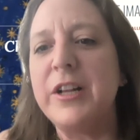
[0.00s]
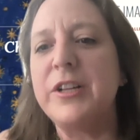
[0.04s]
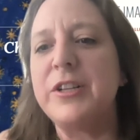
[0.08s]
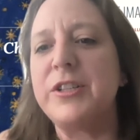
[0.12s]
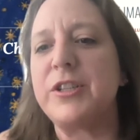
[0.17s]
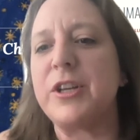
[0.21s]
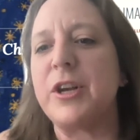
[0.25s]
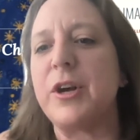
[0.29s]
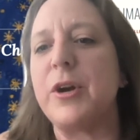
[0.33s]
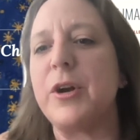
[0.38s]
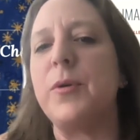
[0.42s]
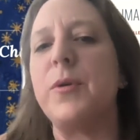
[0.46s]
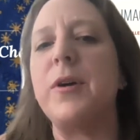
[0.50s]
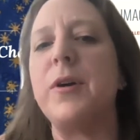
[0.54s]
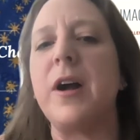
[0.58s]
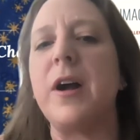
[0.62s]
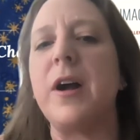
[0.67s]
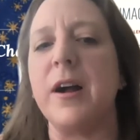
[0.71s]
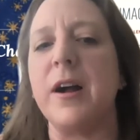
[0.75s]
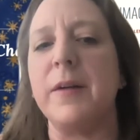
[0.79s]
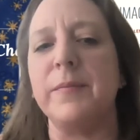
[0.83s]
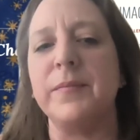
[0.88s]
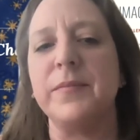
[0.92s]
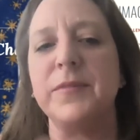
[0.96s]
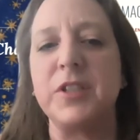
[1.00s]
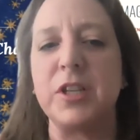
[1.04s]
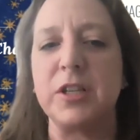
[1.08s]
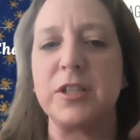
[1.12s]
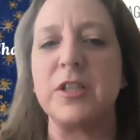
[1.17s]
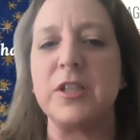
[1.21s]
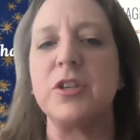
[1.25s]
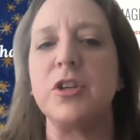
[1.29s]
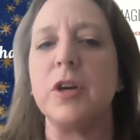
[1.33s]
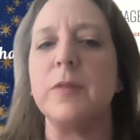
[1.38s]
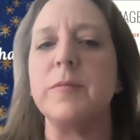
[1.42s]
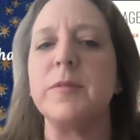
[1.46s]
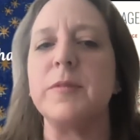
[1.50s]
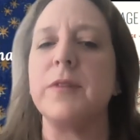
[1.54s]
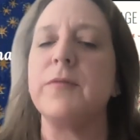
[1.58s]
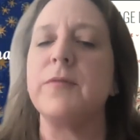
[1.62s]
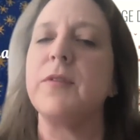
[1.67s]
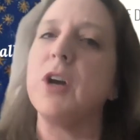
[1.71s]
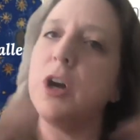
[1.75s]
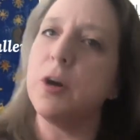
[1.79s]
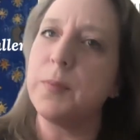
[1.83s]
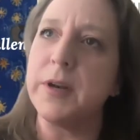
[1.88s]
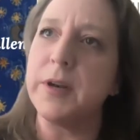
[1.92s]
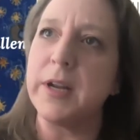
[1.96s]
So just in terms of
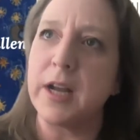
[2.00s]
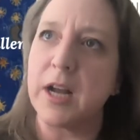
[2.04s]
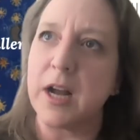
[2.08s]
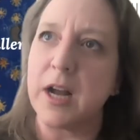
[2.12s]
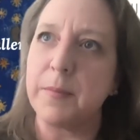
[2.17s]
opening